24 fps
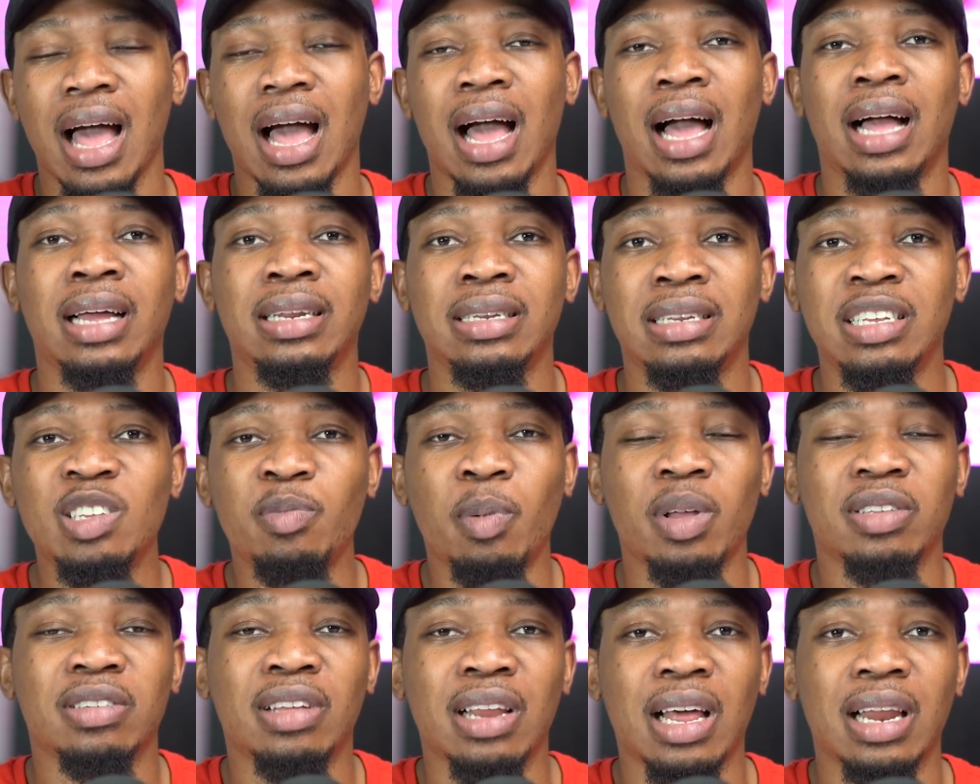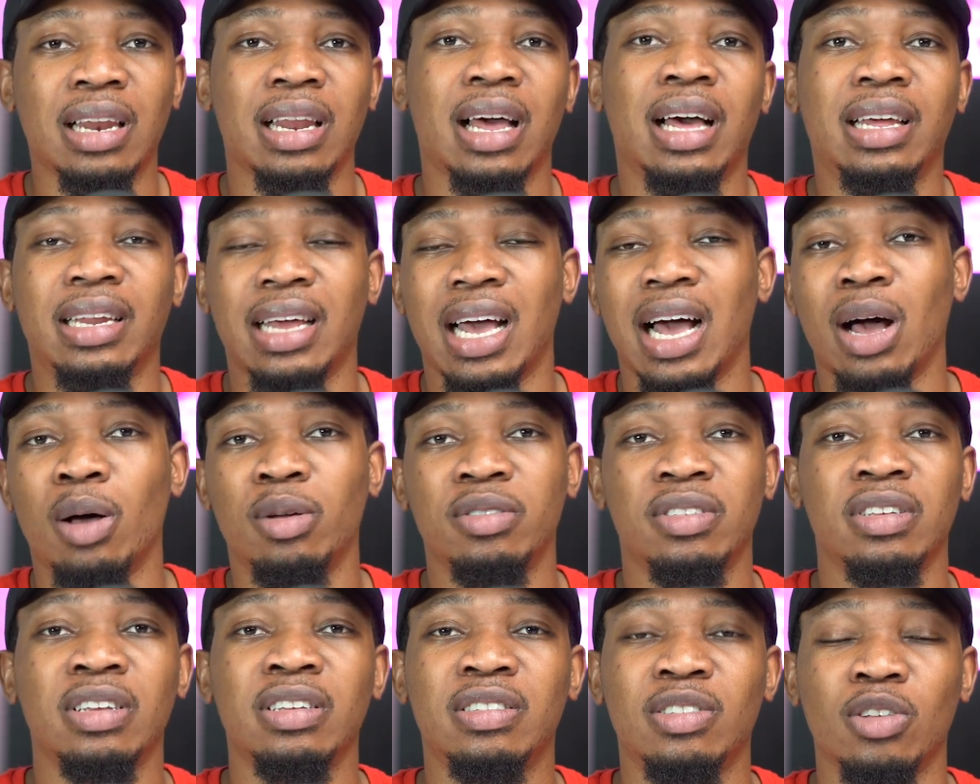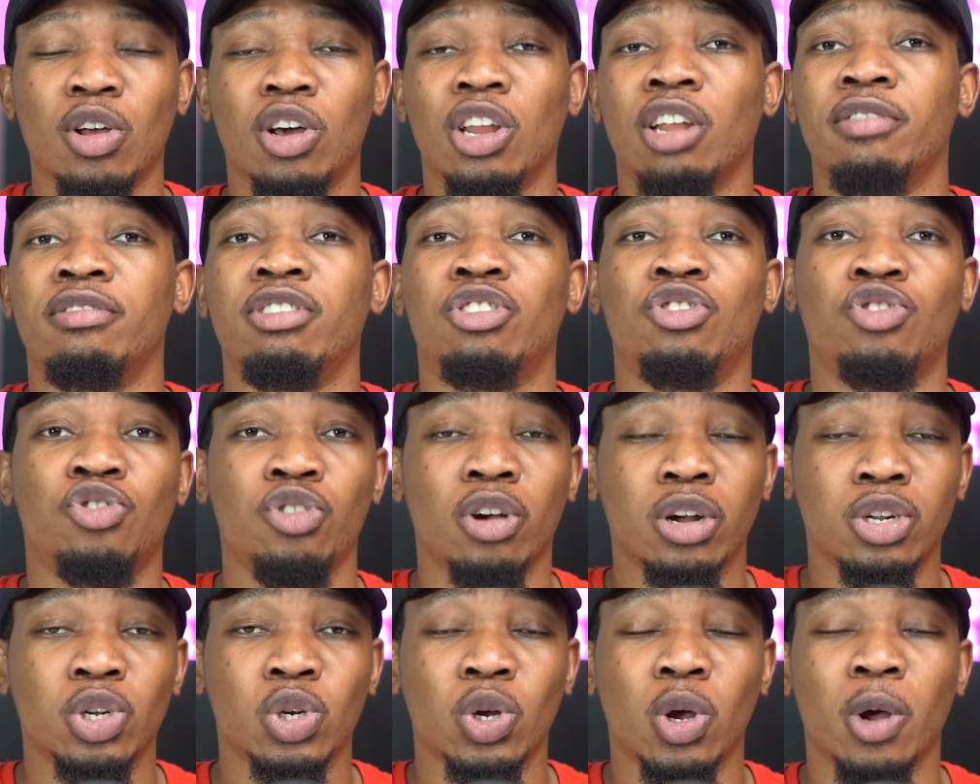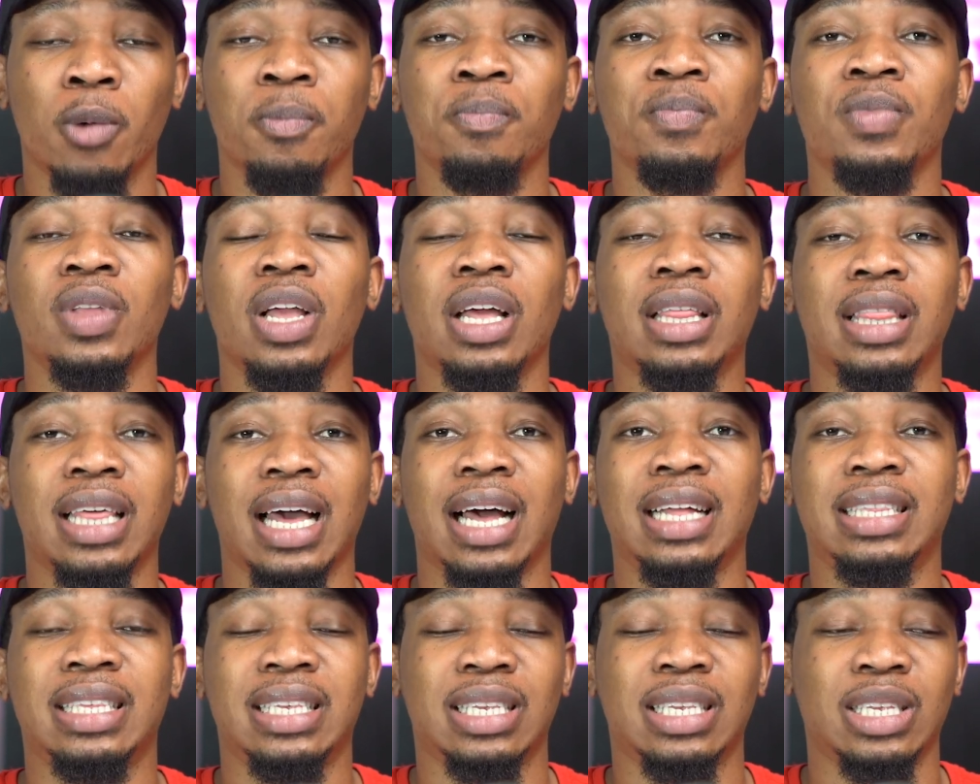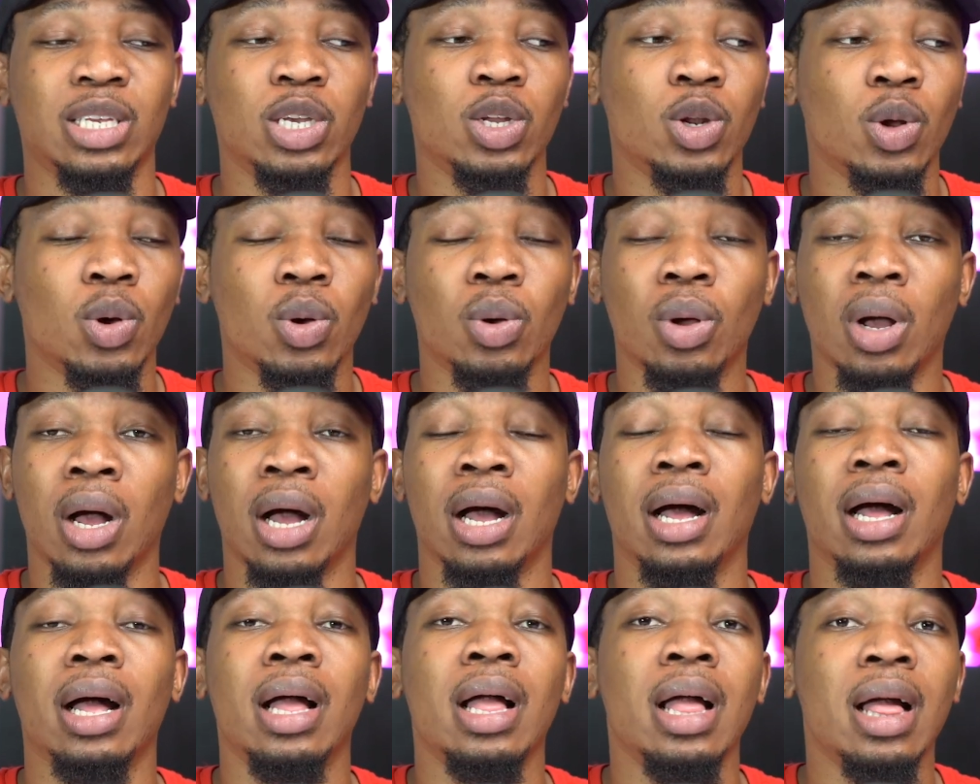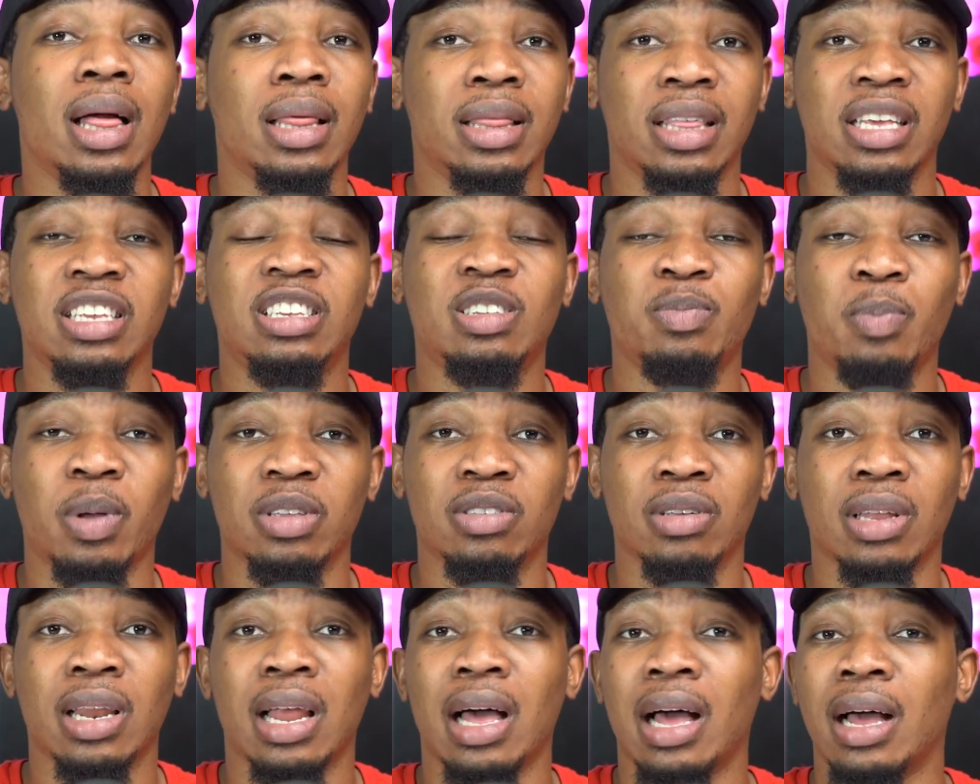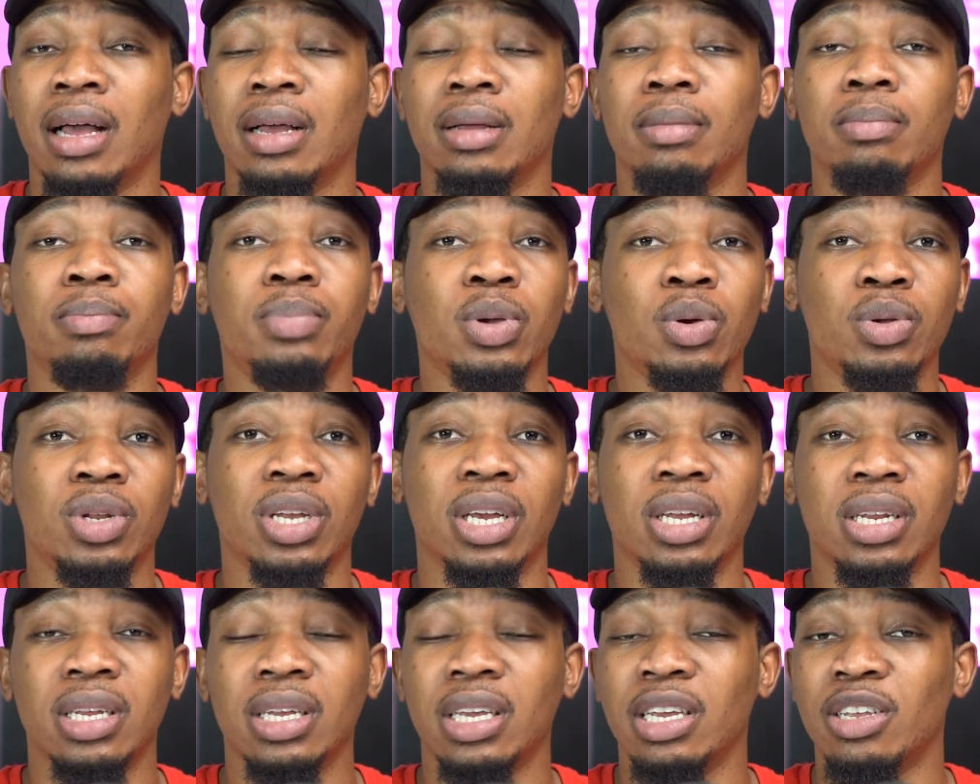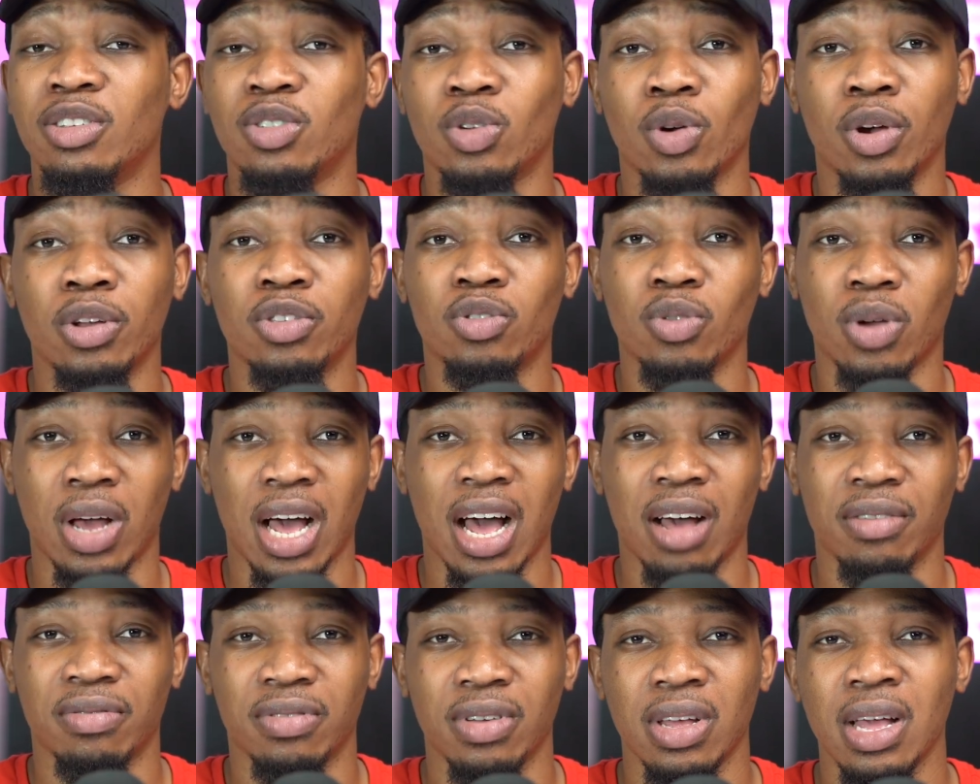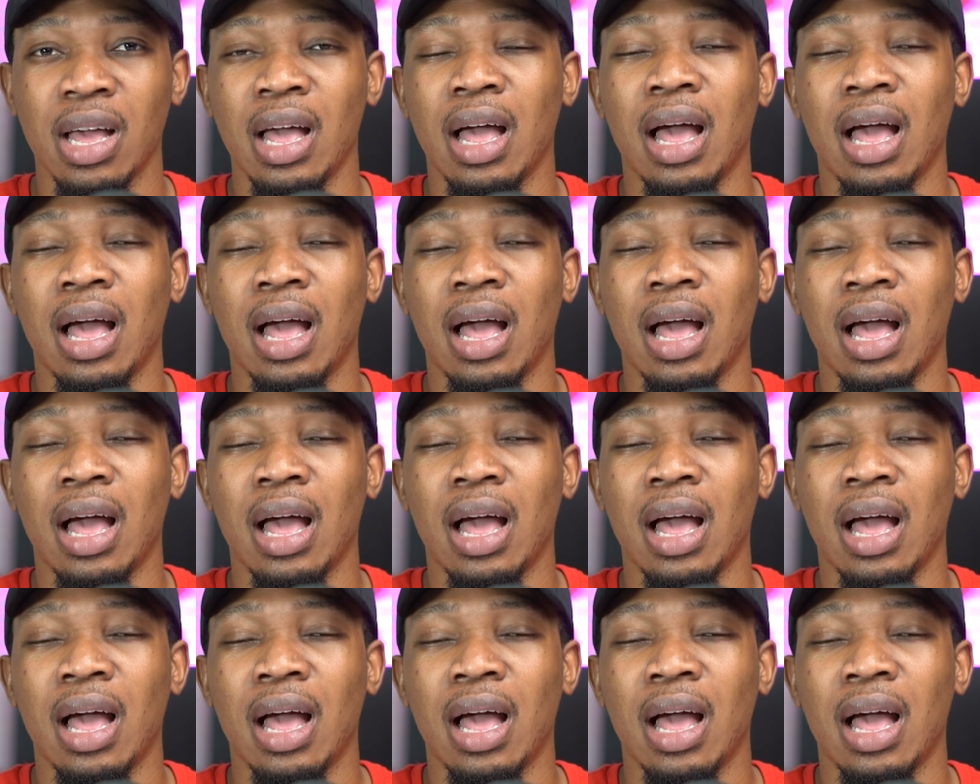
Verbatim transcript: And this particular land houses all of the structure that, you know, uh, this This particular building is going to have.